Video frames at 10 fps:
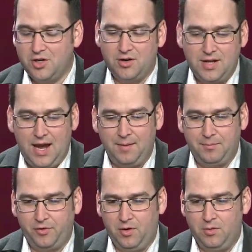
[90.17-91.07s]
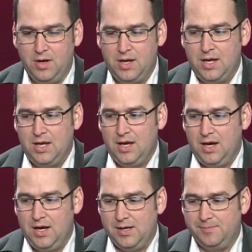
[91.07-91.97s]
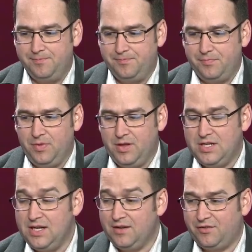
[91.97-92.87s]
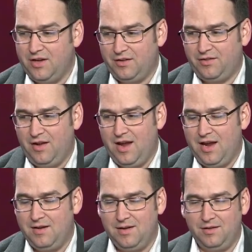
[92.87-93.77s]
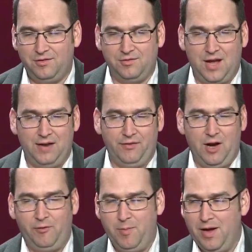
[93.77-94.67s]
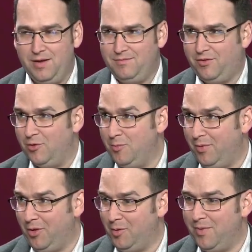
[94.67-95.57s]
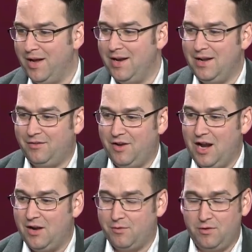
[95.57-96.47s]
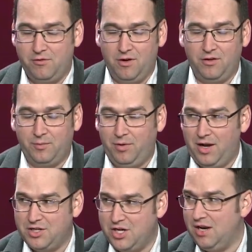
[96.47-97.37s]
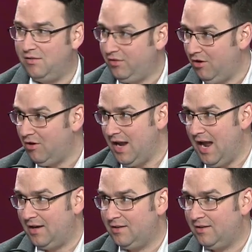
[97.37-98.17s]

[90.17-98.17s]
Yeah. So the DSCSA, it's kind of an alphabet soup a little bit. It stands for the Drug Supply Chain Security Act.